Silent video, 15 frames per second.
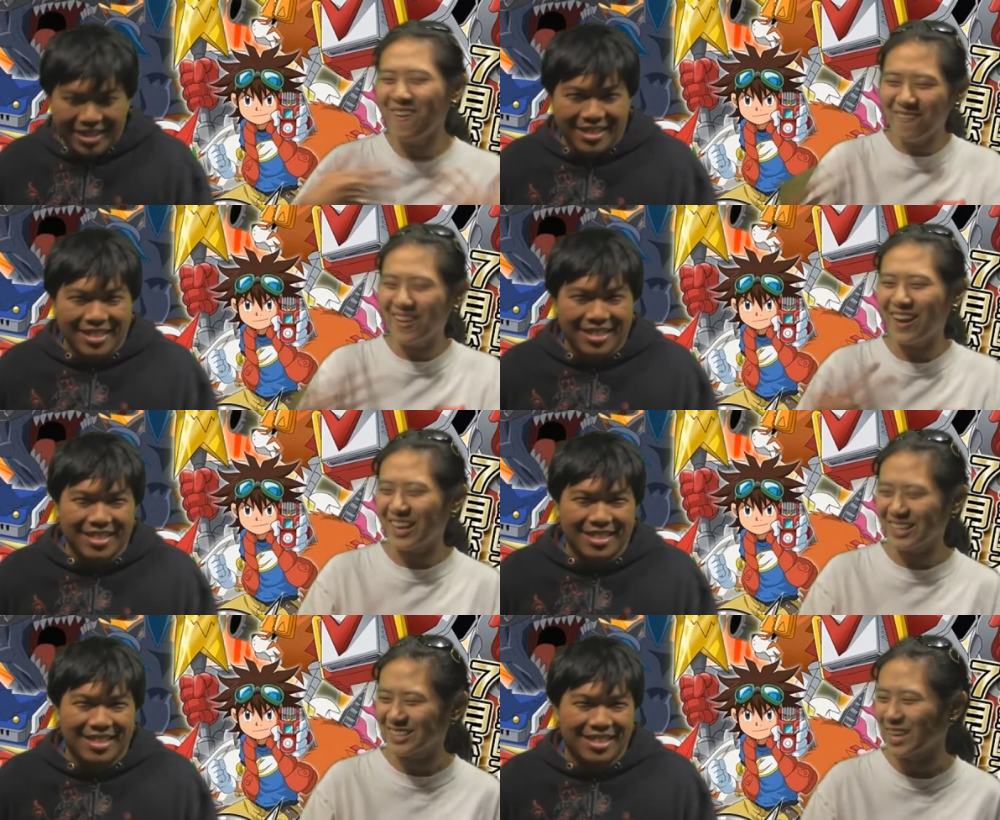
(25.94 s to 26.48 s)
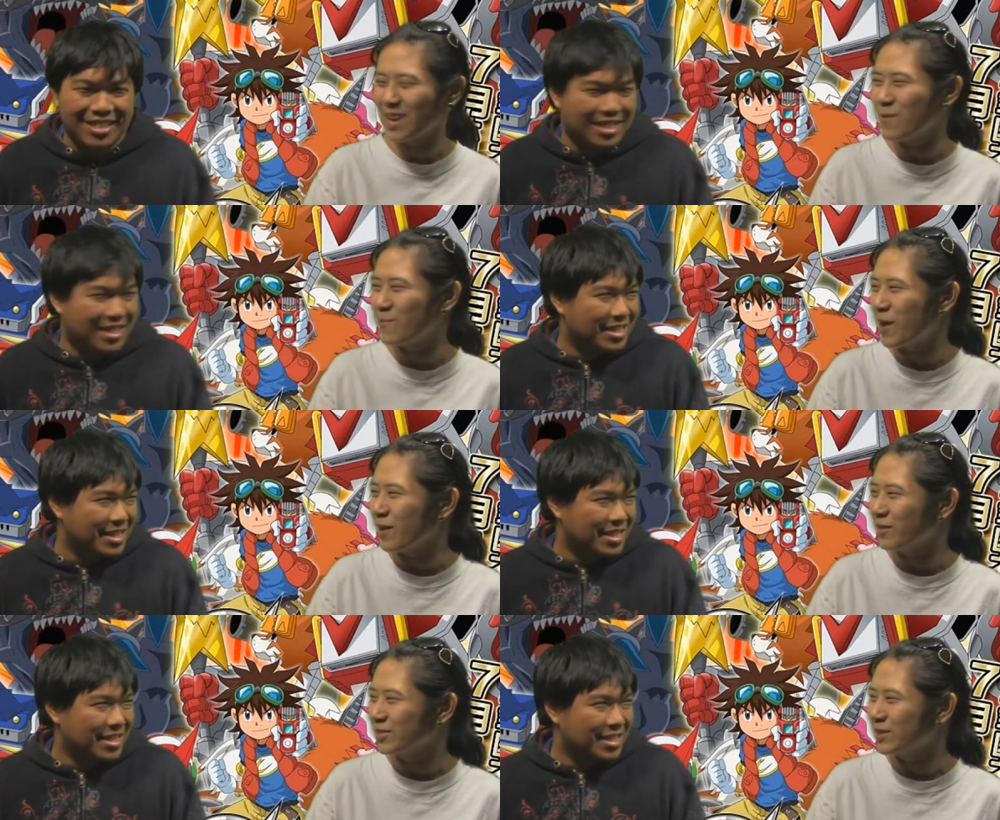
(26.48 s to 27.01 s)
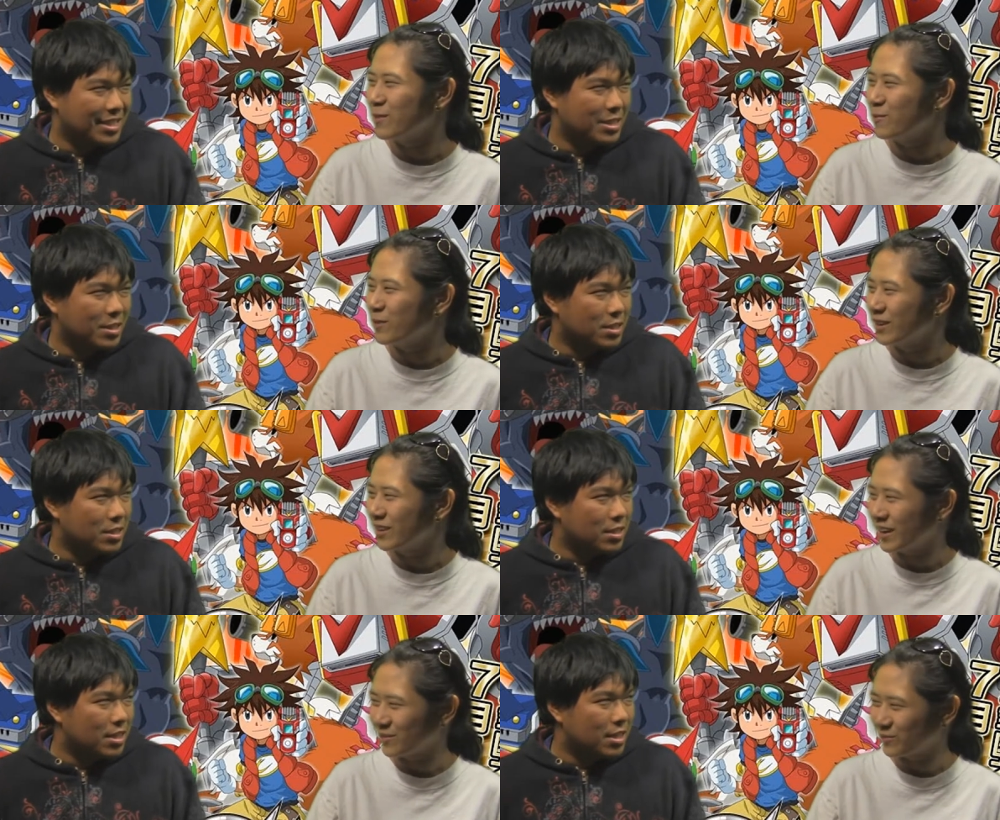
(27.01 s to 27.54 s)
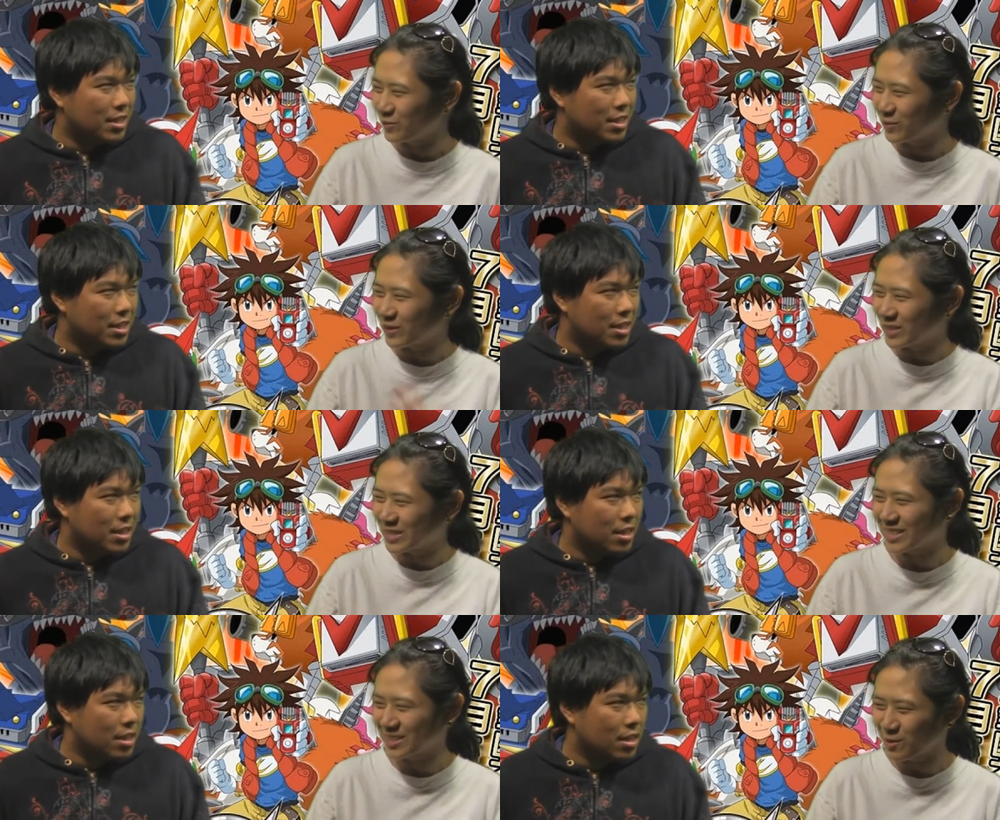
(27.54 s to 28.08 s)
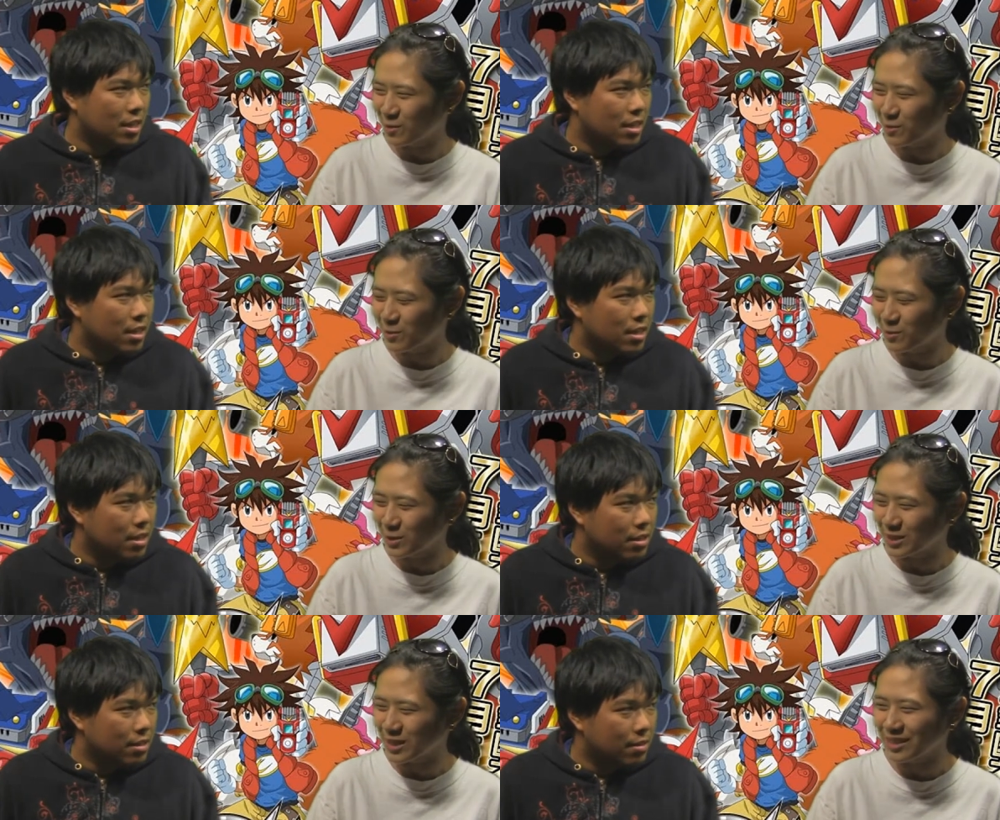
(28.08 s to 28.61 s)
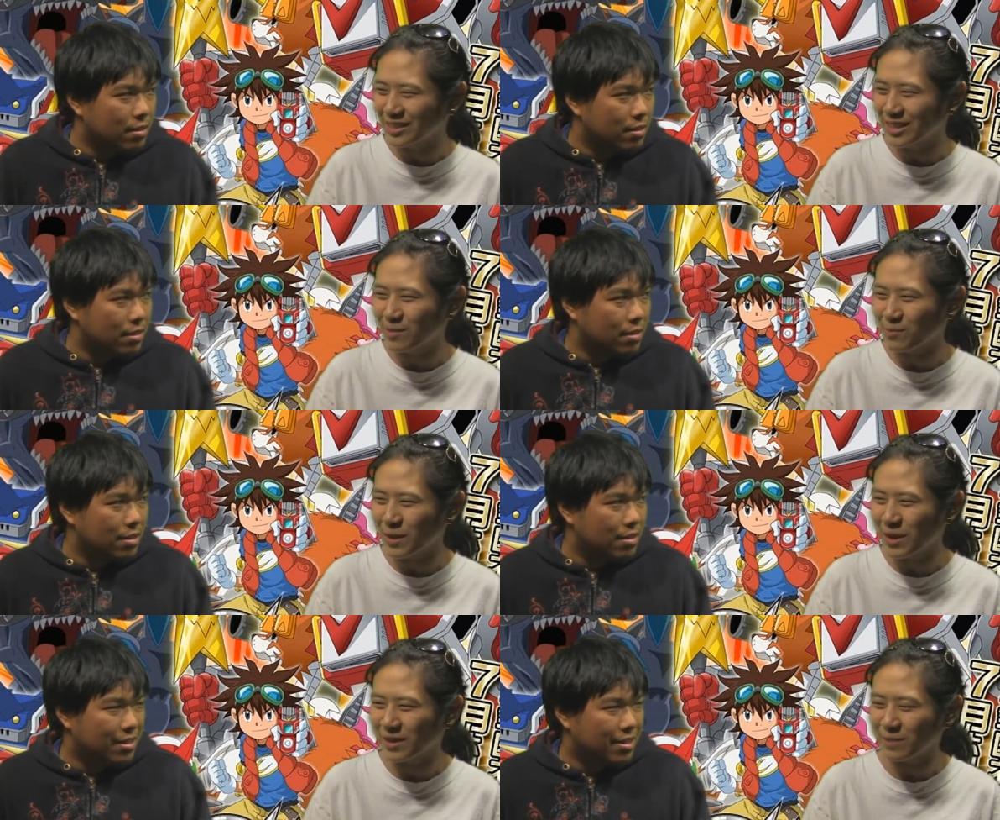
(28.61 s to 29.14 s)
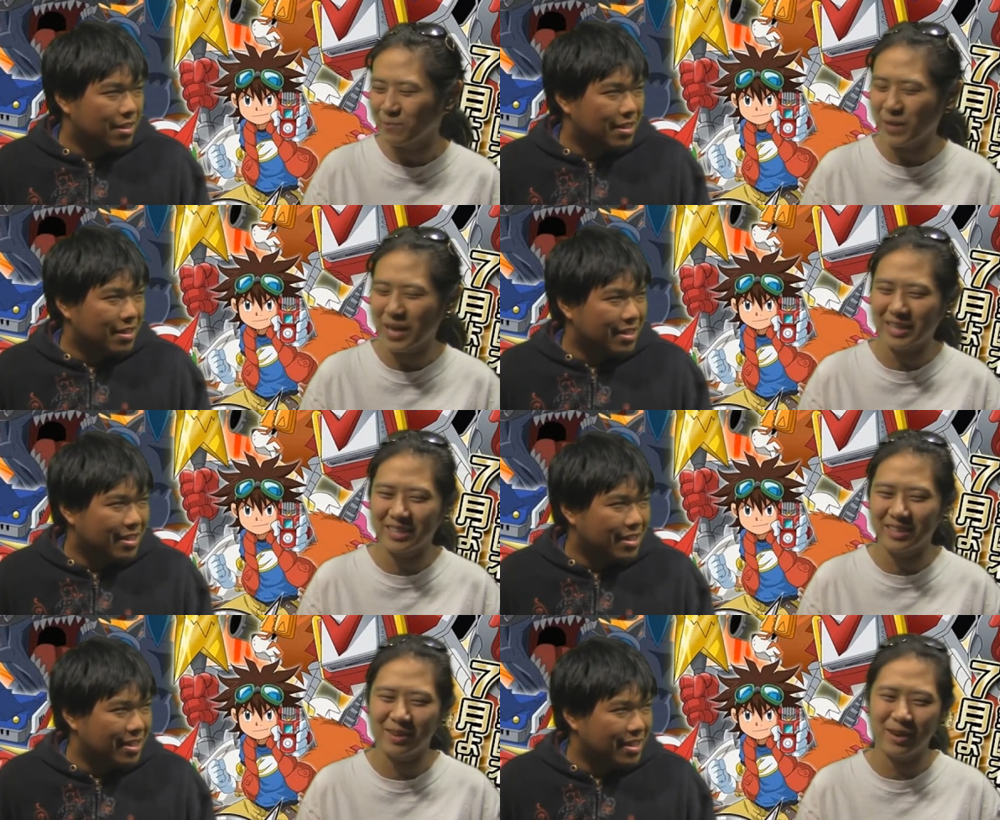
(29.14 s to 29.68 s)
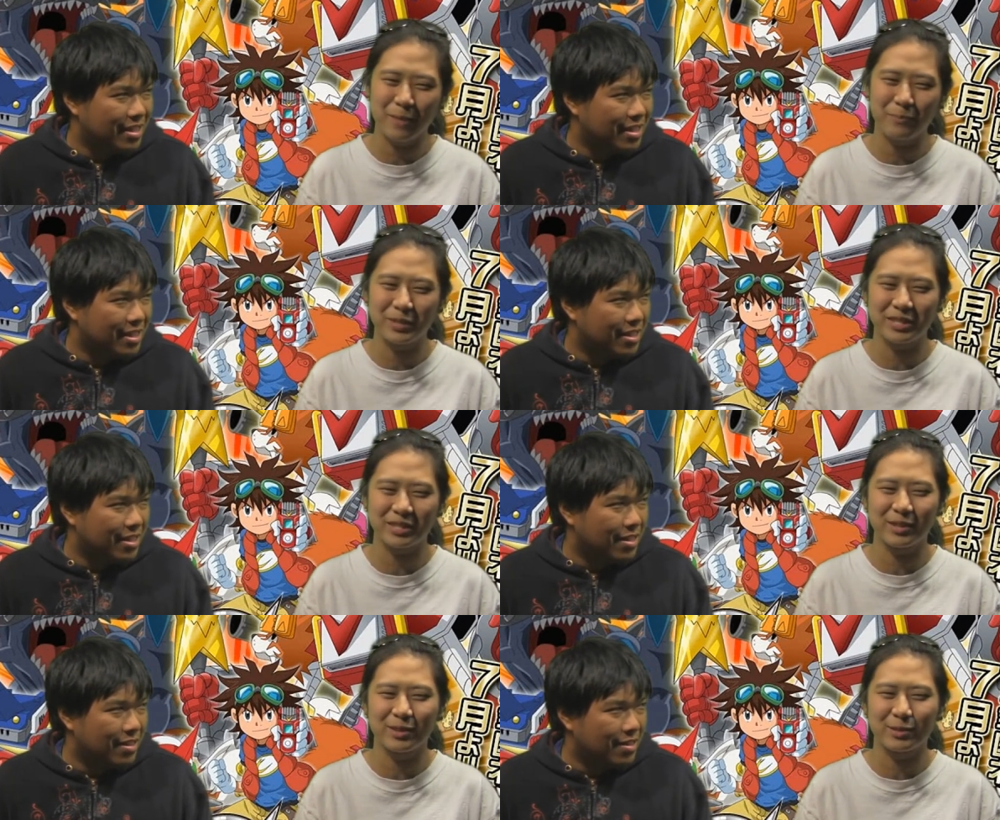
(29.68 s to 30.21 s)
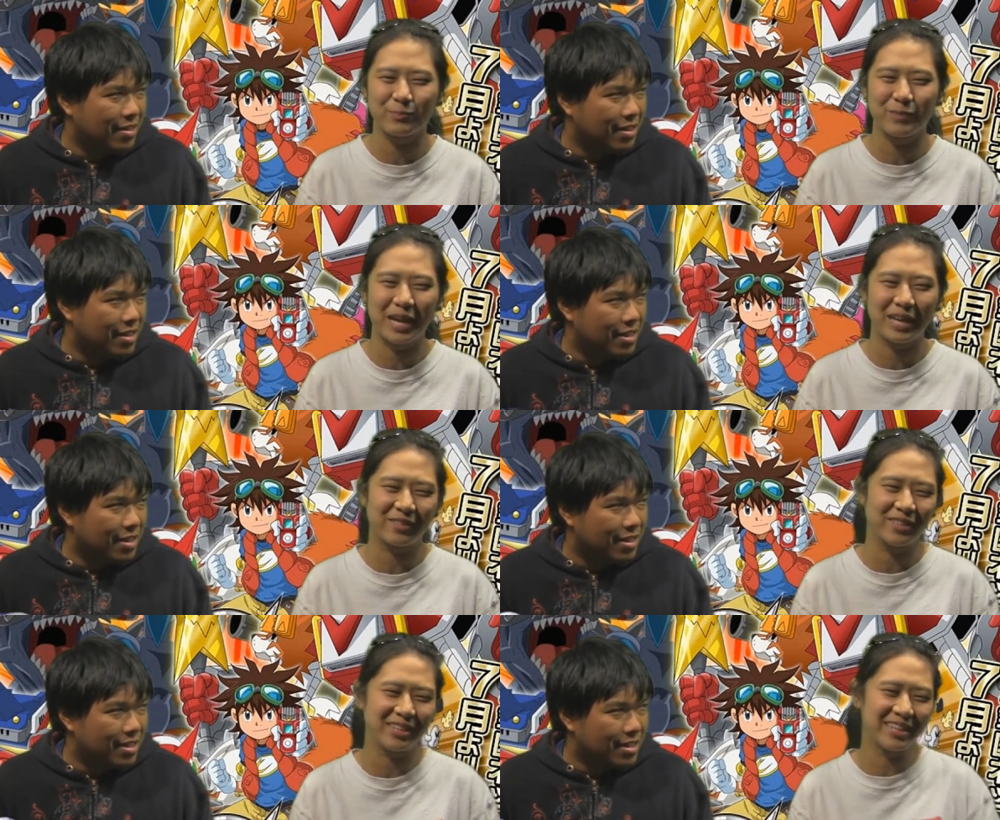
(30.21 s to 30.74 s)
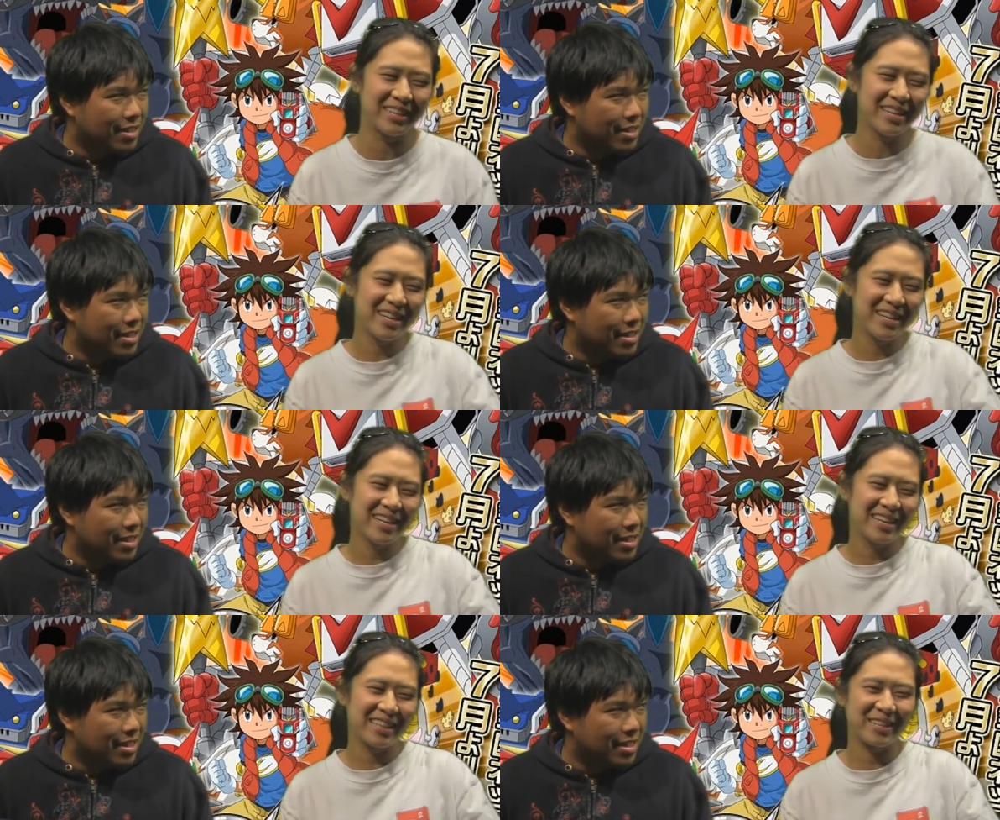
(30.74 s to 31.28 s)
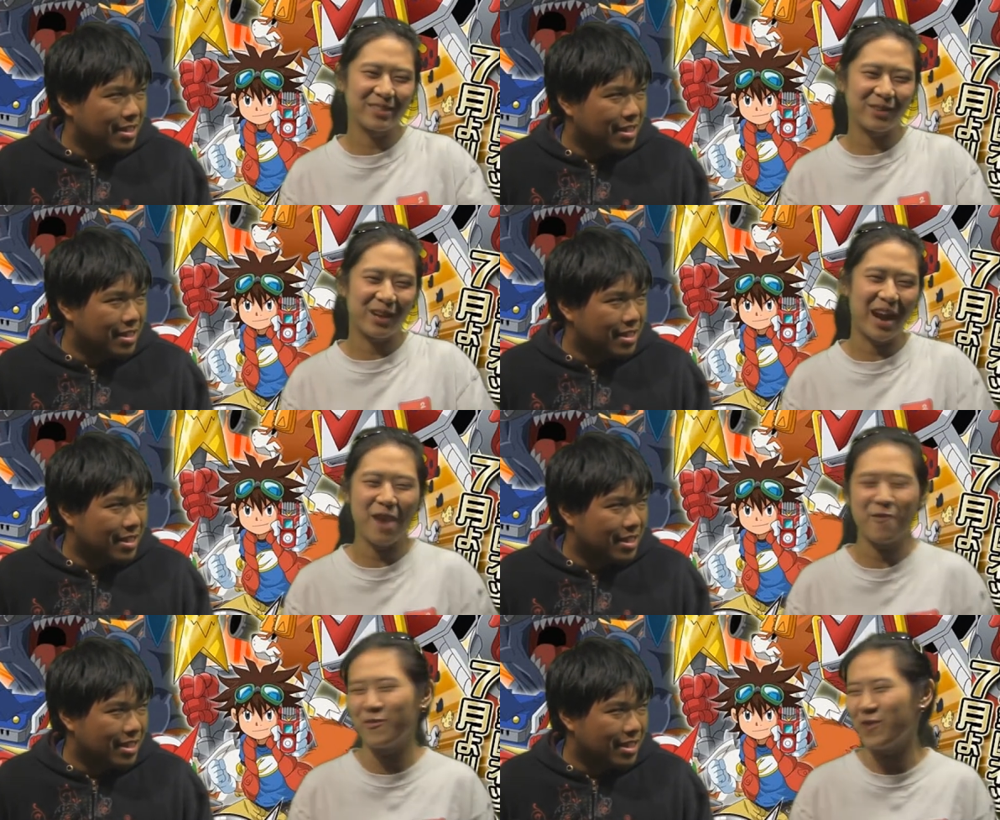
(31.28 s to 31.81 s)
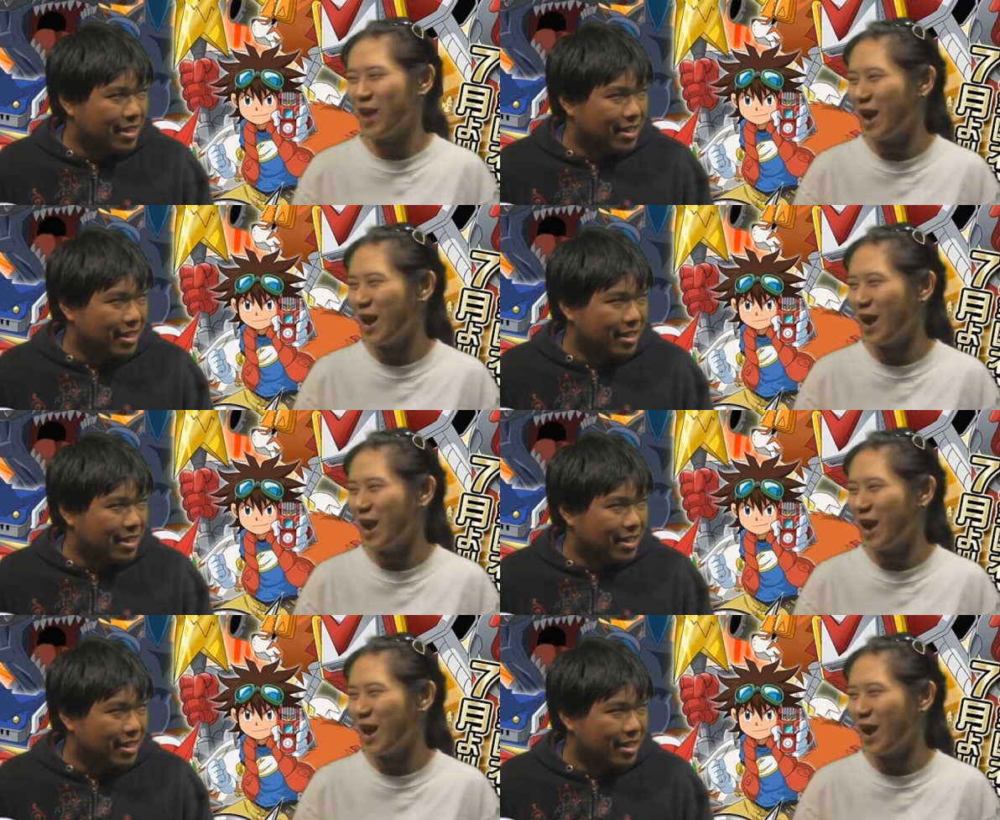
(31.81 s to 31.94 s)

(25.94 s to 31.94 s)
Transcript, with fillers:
Speaker 1: know what I said about them when I first, when we were talking about it back in our episodes, back when things were half